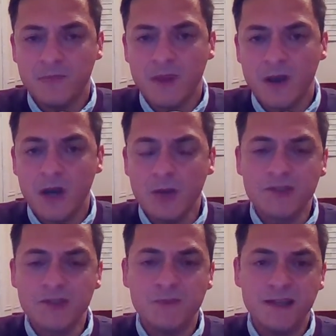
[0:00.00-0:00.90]
I
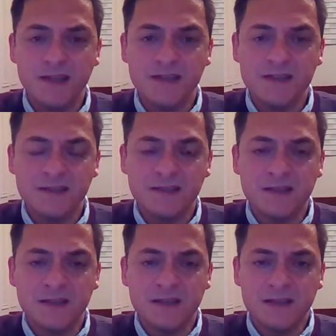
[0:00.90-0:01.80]
would spend
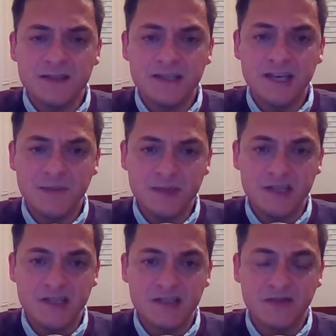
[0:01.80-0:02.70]
10
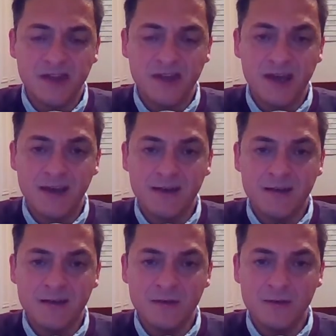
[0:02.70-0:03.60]
minutes of that
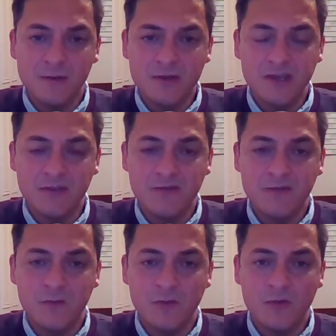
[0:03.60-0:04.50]
looking
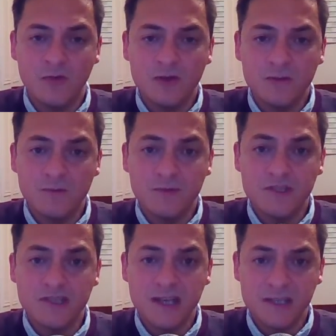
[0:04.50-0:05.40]
for
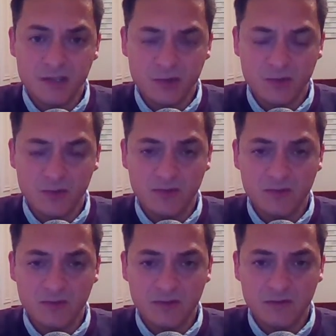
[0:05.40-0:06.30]
potential
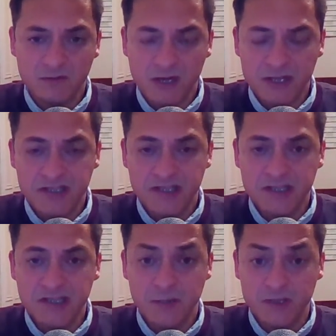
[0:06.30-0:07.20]
races
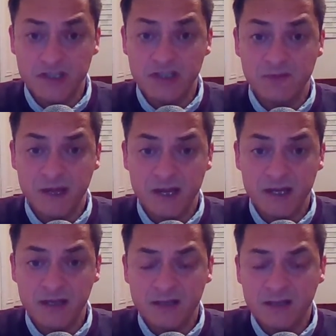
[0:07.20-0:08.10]
in which to bet,
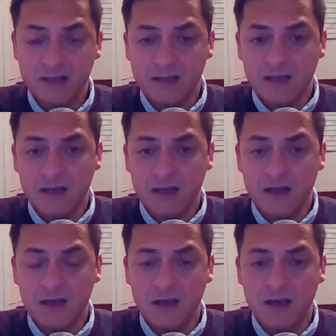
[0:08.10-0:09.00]

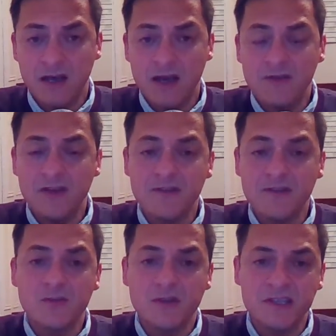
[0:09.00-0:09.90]
and the other
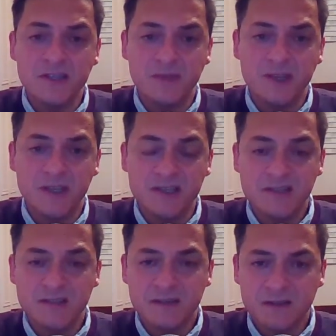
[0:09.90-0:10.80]
20
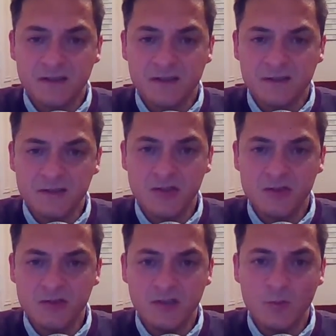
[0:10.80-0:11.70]
minutes
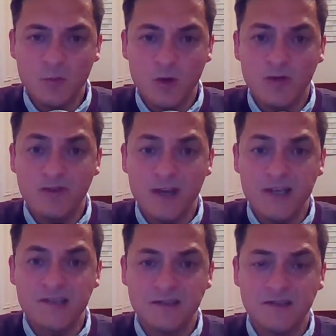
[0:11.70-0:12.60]
choosing one
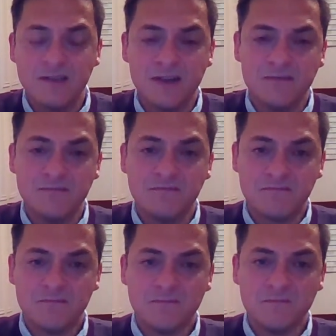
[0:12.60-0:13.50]
race and
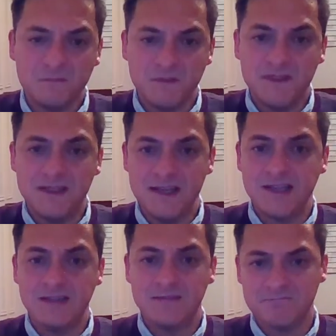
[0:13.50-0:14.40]
getting,